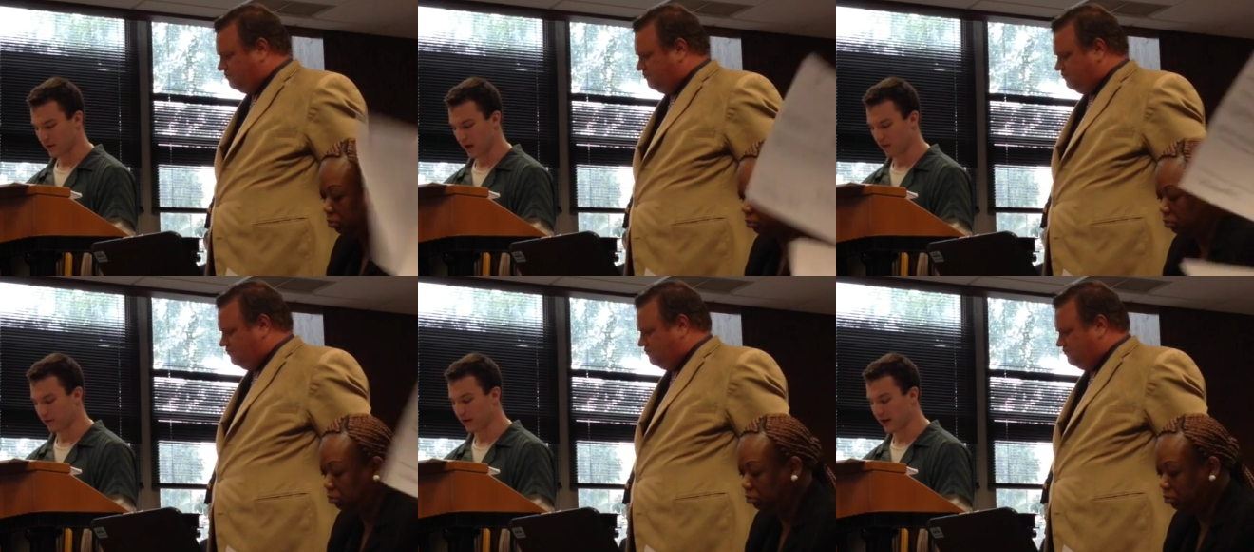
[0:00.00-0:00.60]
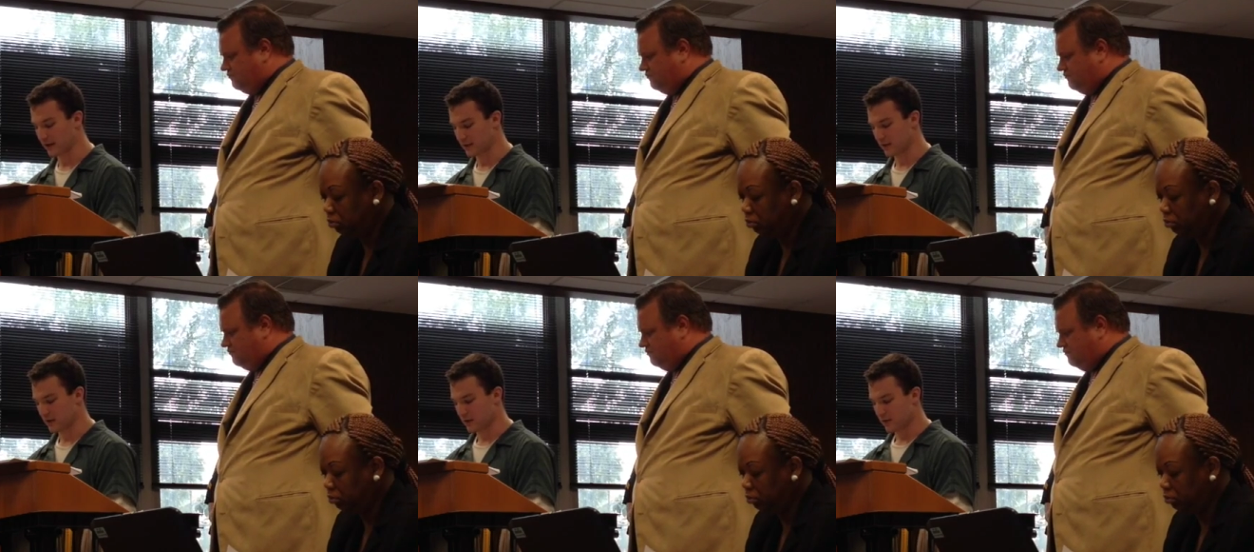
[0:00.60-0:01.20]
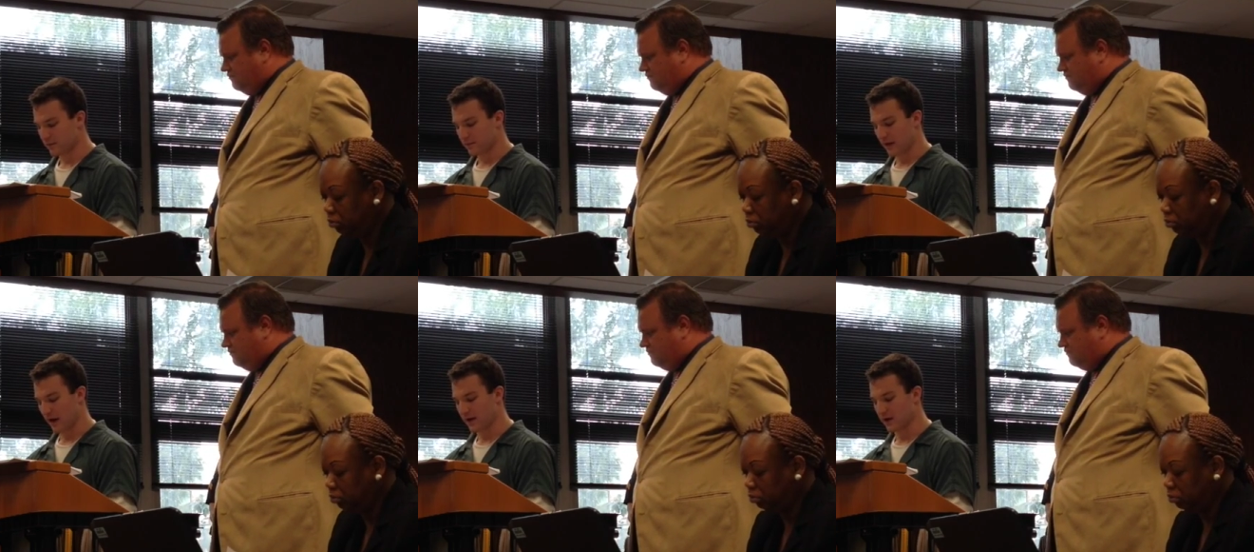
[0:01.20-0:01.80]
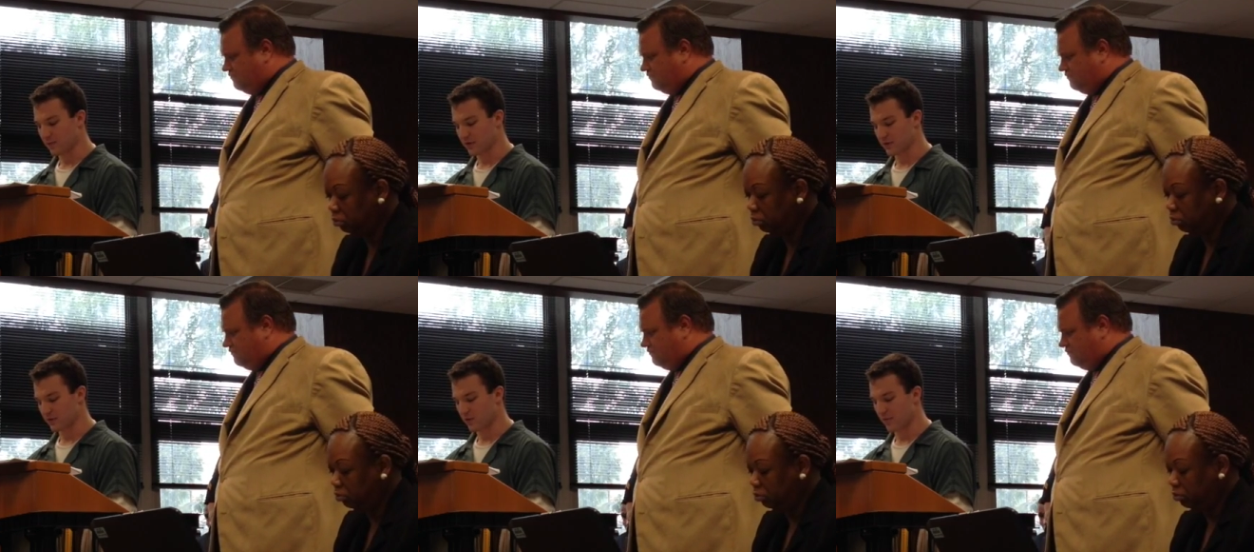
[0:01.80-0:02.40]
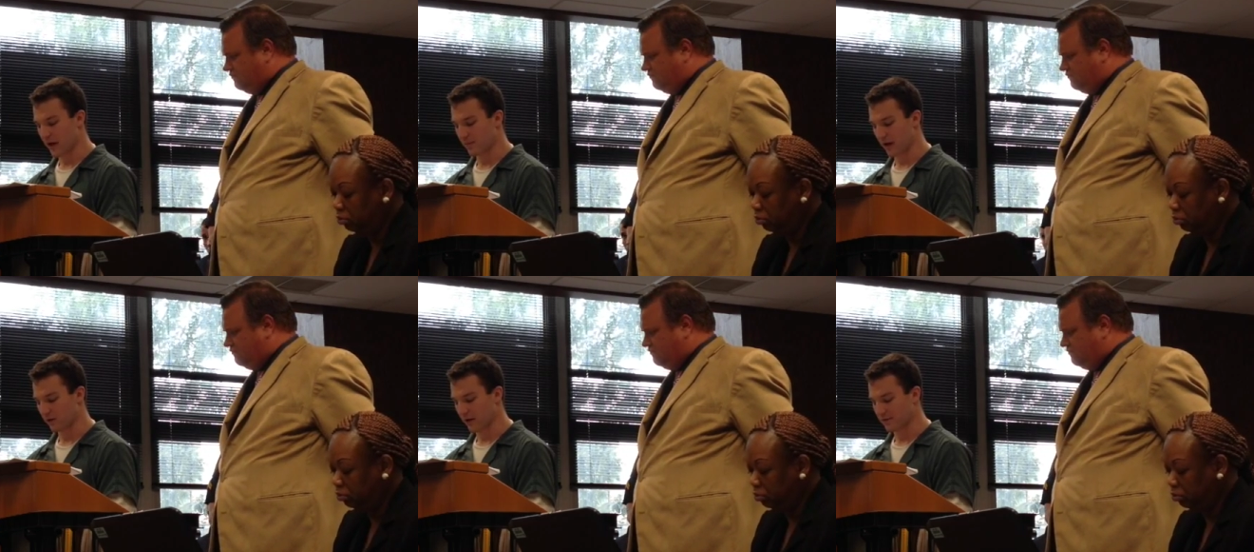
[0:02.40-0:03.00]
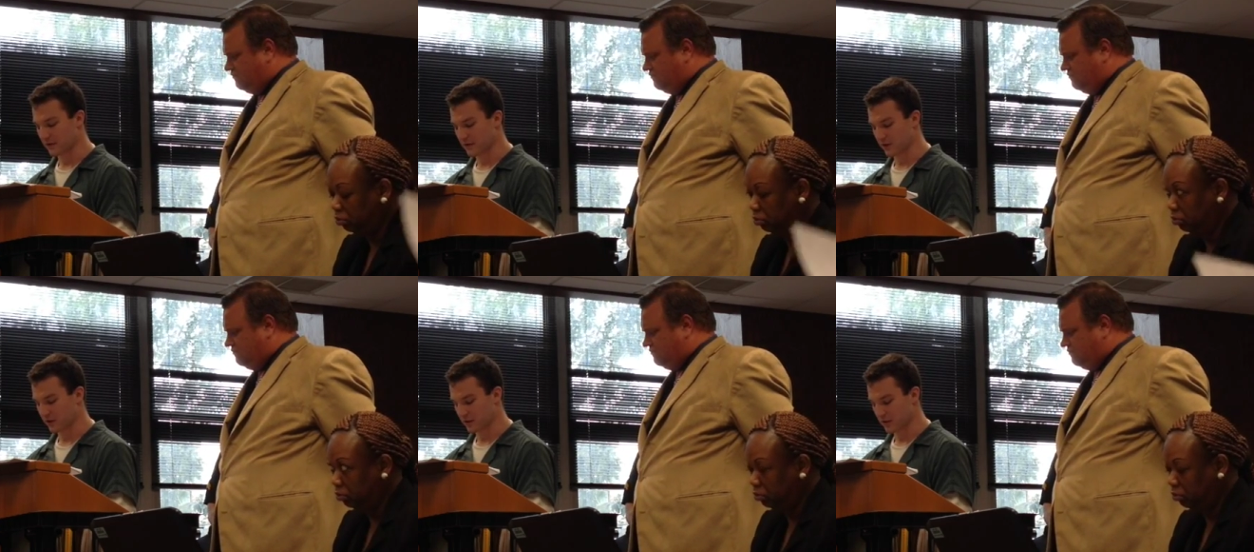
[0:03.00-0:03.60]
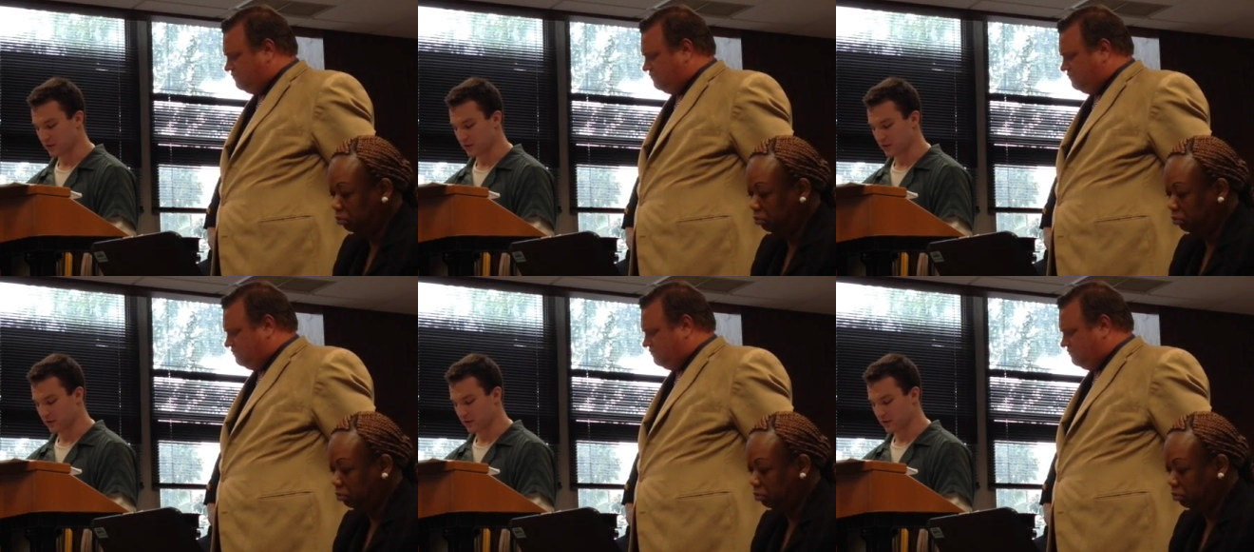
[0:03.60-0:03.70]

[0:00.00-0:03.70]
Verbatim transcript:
Speaker 1: I realize I need to pursue and make better life decisions,